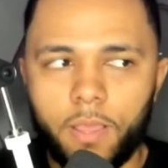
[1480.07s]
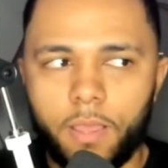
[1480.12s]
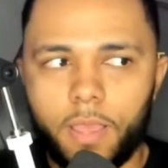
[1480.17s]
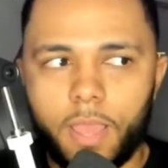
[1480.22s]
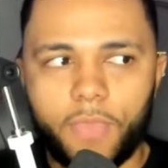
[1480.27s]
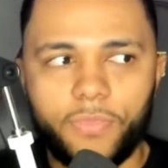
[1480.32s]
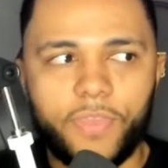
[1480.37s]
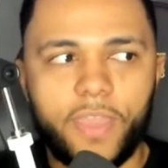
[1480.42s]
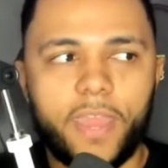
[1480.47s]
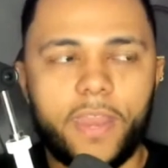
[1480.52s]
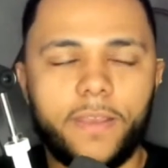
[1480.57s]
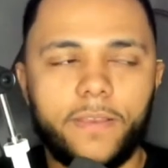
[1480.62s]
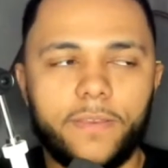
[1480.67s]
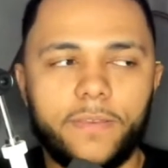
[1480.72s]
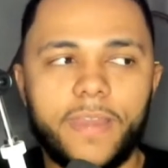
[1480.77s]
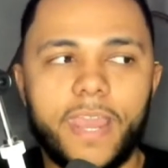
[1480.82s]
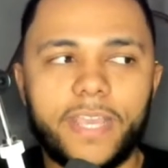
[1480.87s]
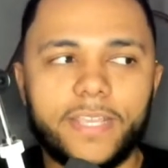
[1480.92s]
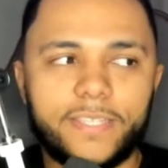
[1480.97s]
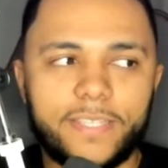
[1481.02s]
And then
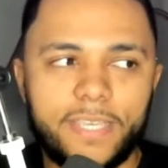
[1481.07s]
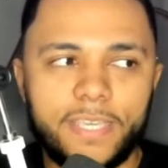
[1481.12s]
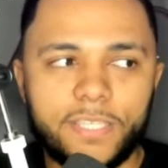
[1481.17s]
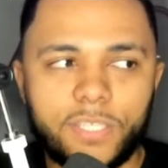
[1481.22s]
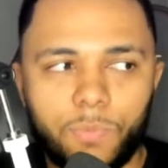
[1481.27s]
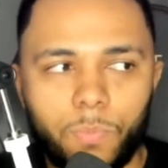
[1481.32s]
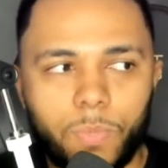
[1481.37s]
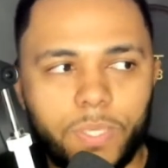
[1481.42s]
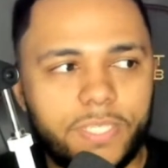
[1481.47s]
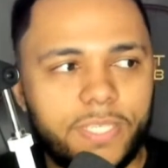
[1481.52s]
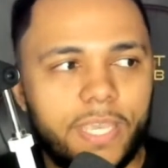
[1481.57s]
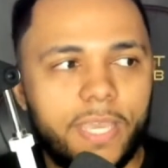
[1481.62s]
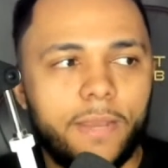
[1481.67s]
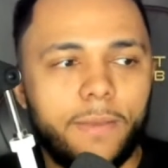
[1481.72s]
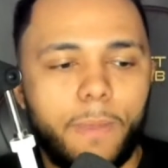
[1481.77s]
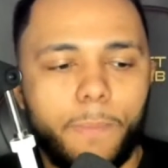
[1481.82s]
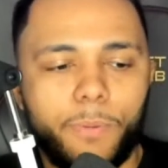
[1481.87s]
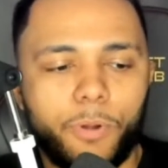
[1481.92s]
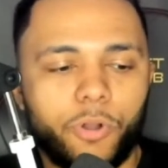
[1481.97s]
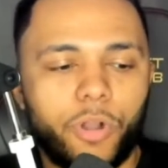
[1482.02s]
next season, we see
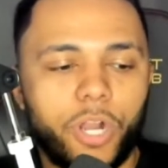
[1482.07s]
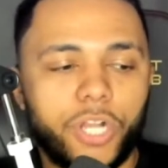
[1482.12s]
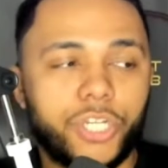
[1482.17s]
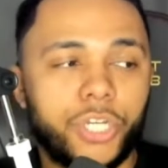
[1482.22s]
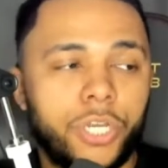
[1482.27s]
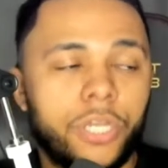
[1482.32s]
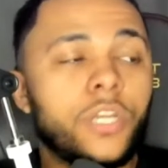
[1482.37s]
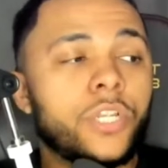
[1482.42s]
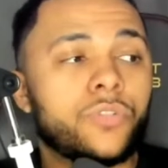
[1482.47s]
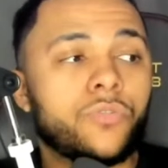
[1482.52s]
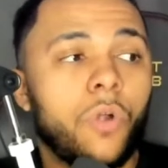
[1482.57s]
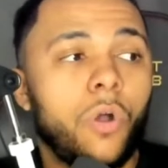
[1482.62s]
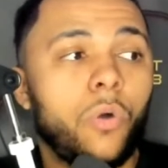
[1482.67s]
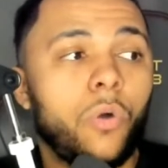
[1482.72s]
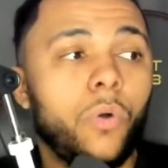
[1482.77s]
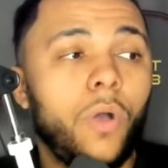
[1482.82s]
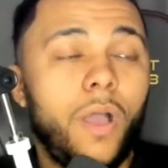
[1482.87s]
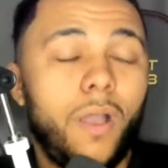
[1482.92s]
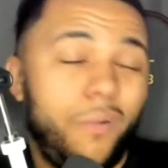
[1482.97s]
a progression in his role,